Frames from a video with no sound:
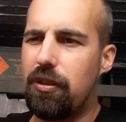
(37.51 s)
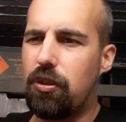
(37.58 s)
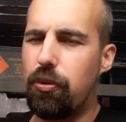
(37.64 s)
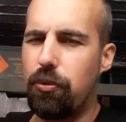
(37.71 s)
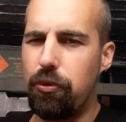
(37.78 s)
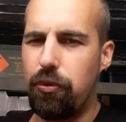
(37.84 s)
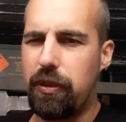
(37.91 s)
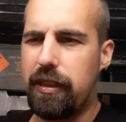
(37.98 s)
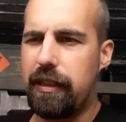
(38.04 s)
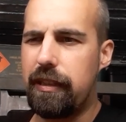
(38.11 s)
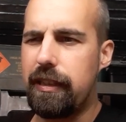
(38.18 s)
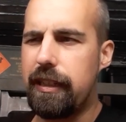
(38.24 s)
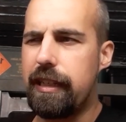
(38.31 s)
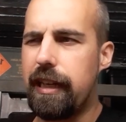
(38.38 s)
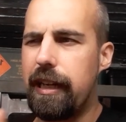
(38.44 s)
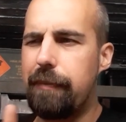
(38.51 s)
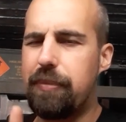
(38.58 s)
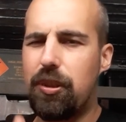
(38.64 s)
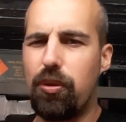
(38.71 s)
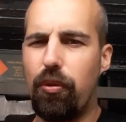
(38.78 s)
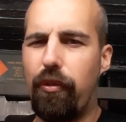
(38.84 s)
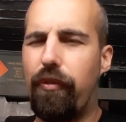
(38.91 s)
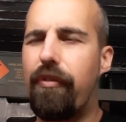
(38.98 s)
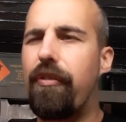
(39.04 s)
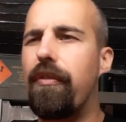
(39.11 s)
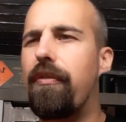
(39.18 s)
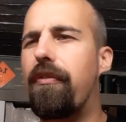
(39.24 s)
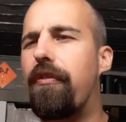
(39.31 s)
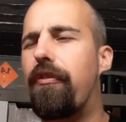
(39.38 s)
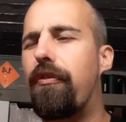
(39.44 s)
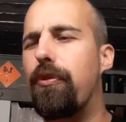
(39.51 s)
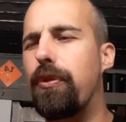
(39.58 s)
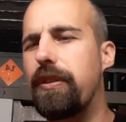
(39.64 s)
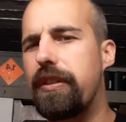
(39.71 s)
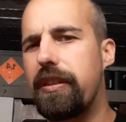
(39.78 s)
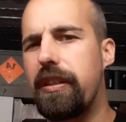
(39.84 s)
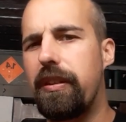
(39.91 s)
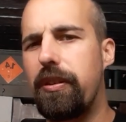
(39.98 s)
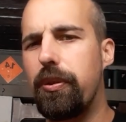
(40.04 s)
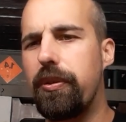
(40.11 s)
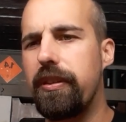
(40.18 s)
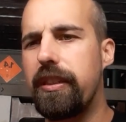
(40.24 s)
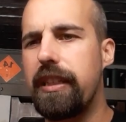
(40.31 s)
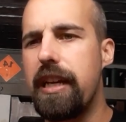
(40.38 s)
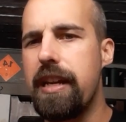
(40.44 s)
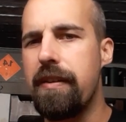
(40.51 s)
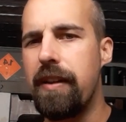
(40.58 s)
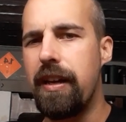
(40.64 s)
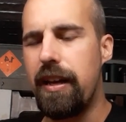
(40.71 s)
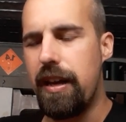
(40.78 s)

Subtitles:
two types of food, you could say.